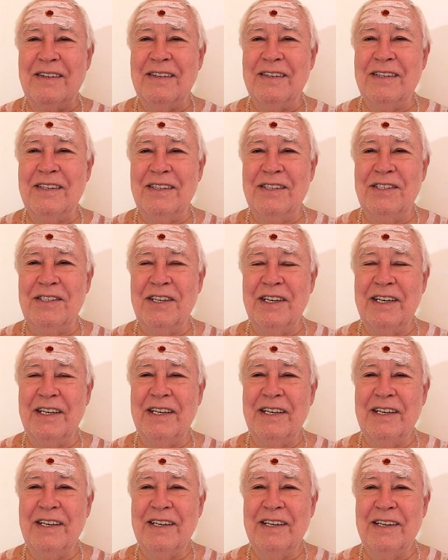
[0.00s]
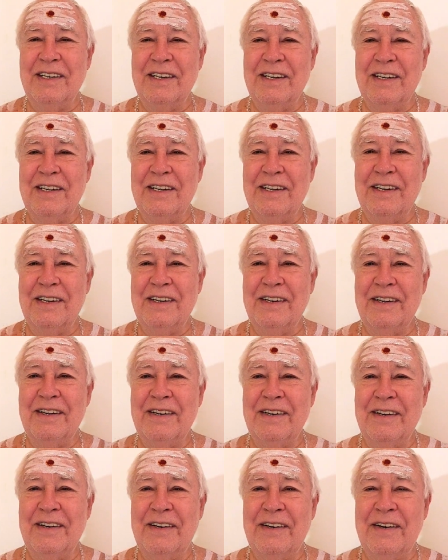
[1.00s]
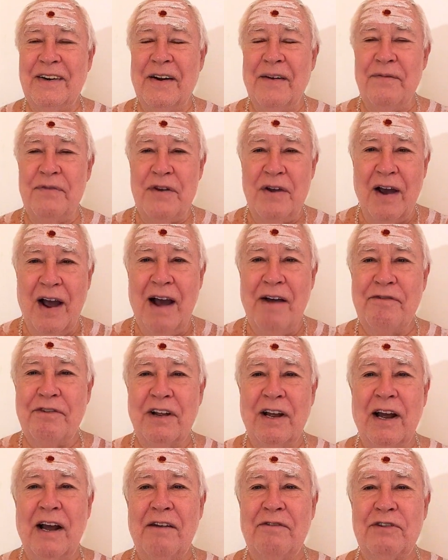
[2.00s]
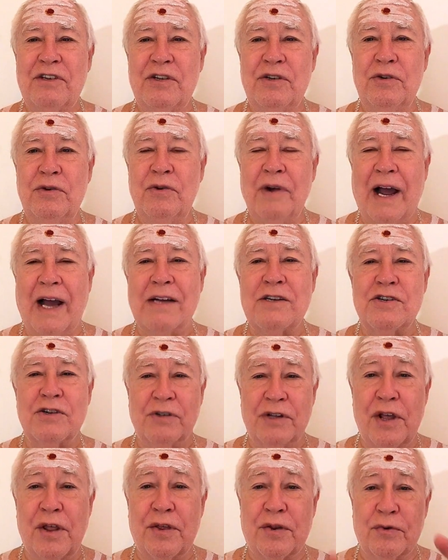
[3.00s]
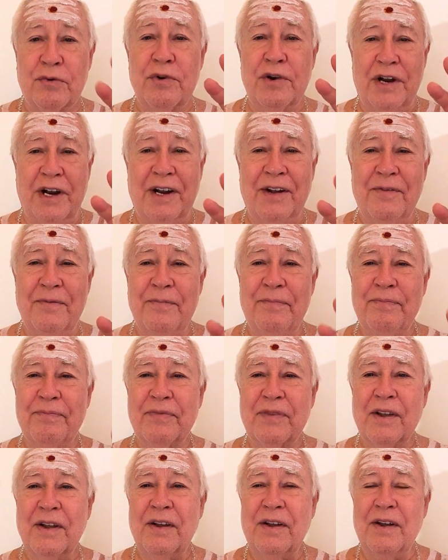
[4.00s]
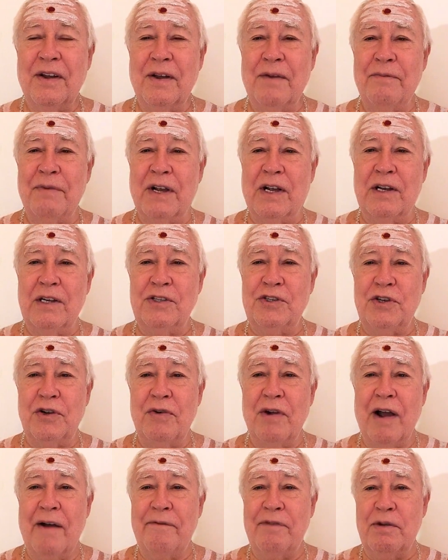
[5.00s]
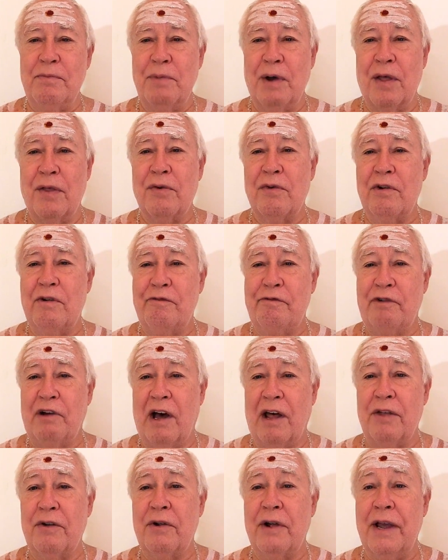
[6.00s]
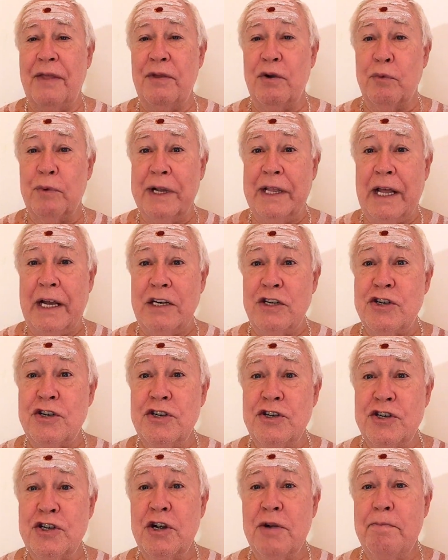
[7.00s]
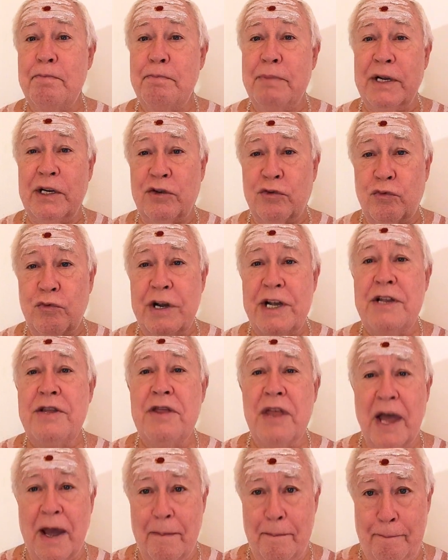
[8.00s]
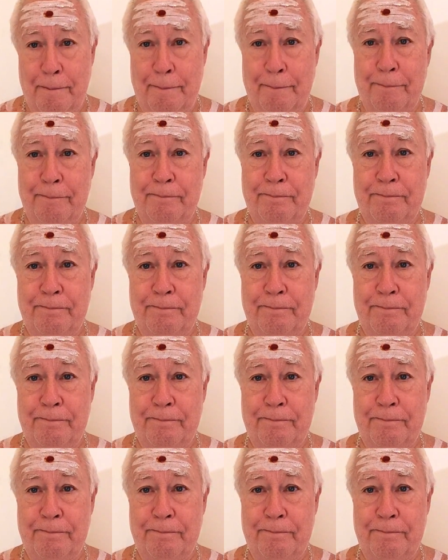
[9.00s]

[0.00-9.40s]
You see? You have to have two, actually three, because you have the mother and father and the relationship between them.